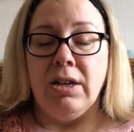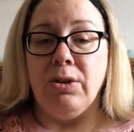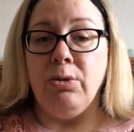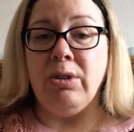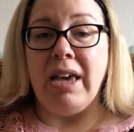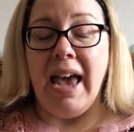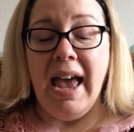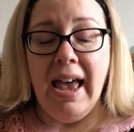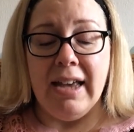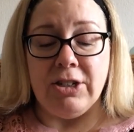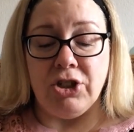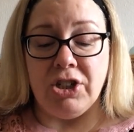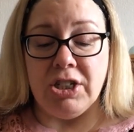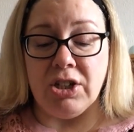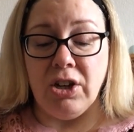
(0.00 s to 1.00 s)
Who
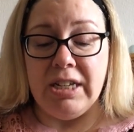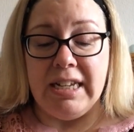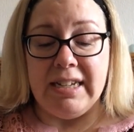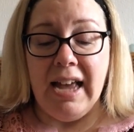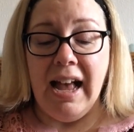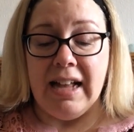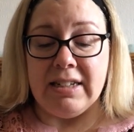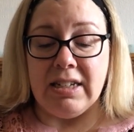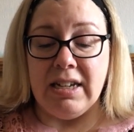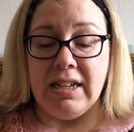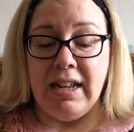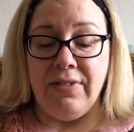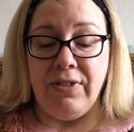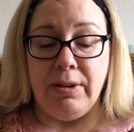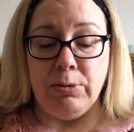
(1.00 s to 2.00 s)
cares? She's got your dad,
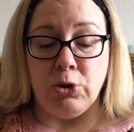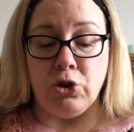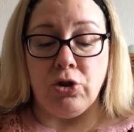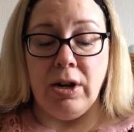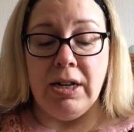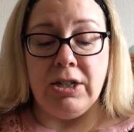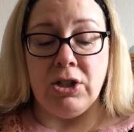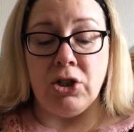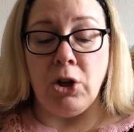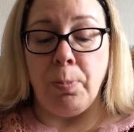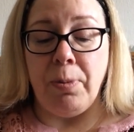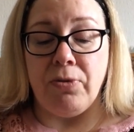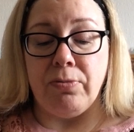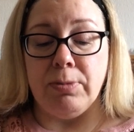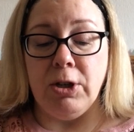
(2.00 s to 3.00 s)
and if he was trying to
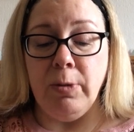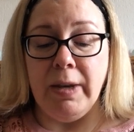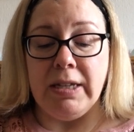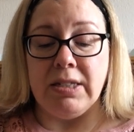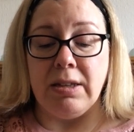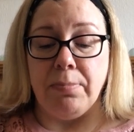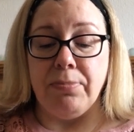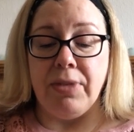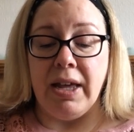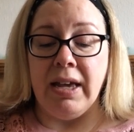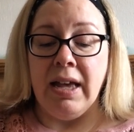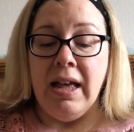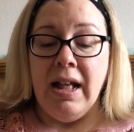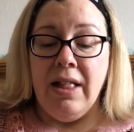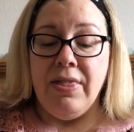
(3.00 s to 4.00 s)
stop her from doing something,